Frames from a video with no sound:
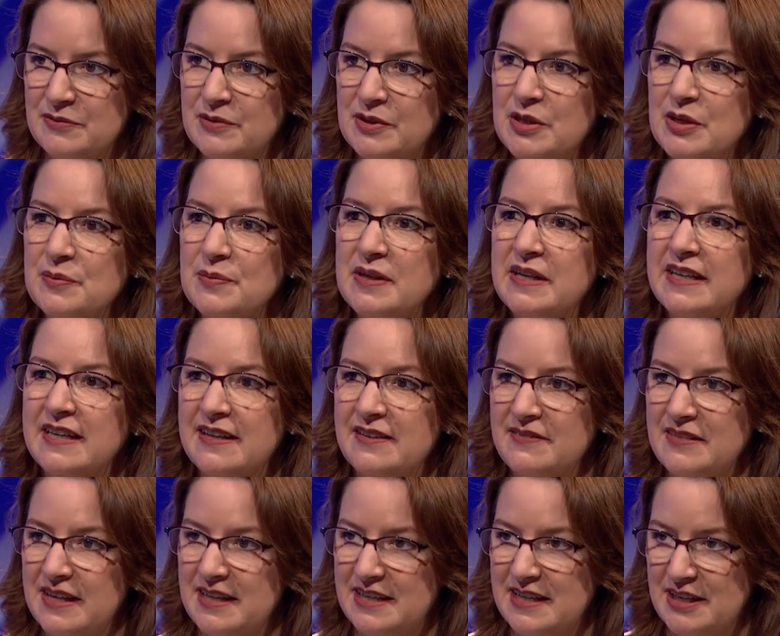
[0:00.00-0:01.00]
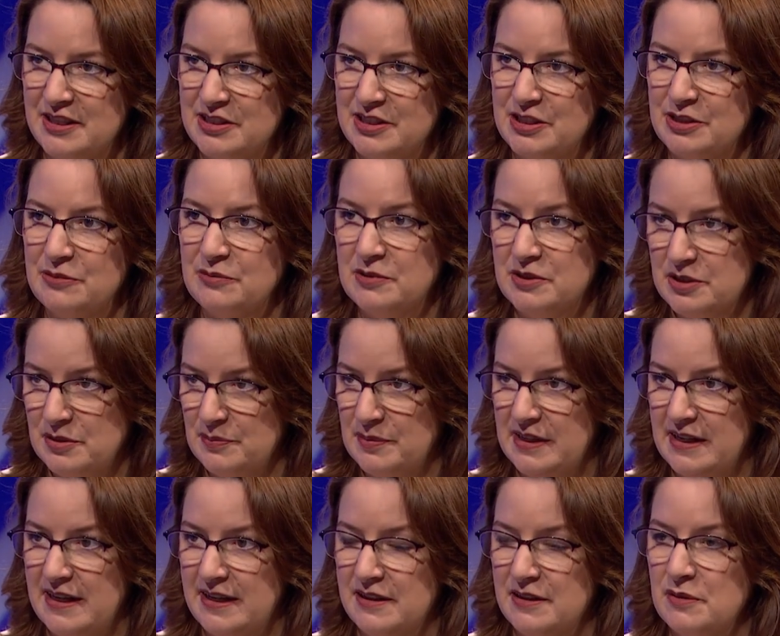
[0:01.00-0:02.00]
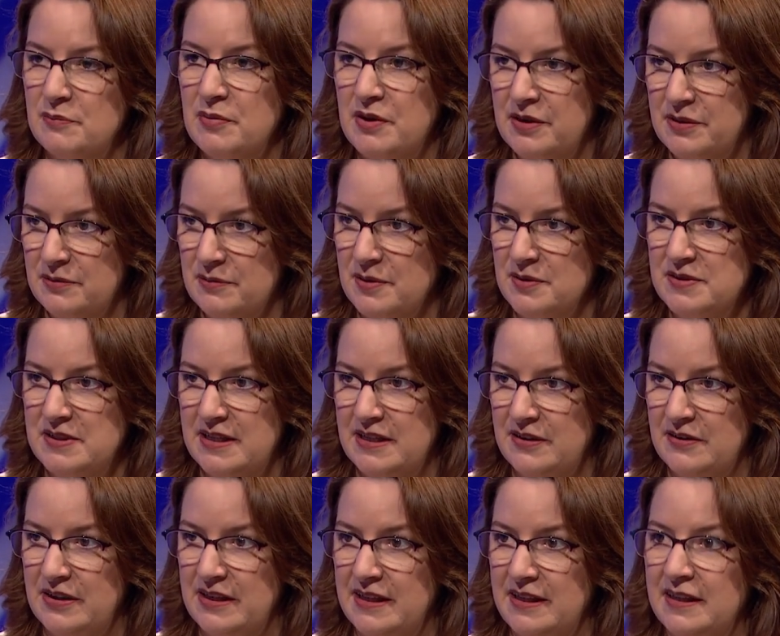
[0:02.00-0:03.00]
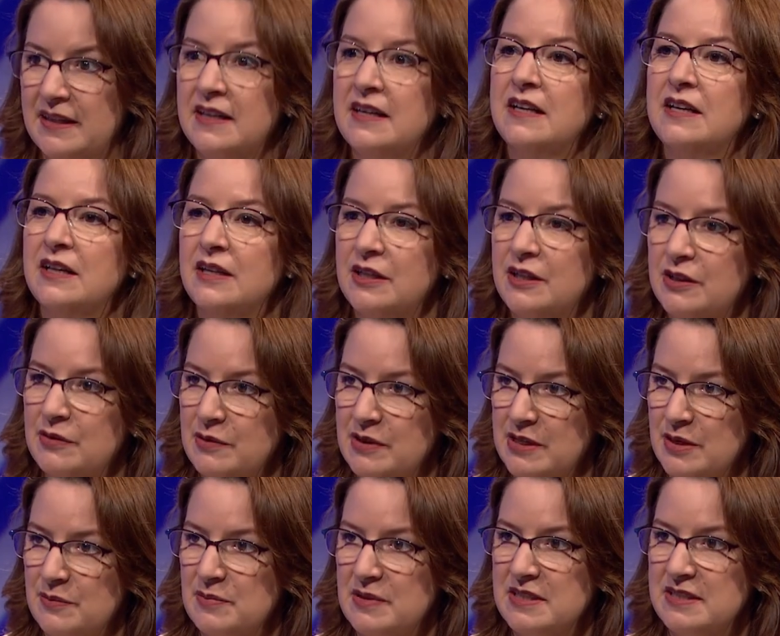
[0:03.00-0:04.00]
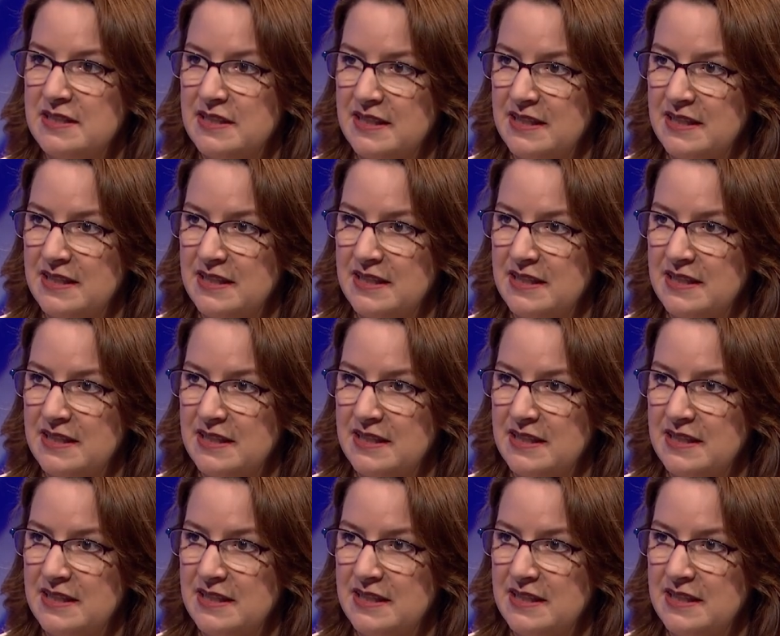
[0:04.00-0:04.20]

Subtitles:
We're hoping to have that next year, which will be out of the Ponderosa area, going up into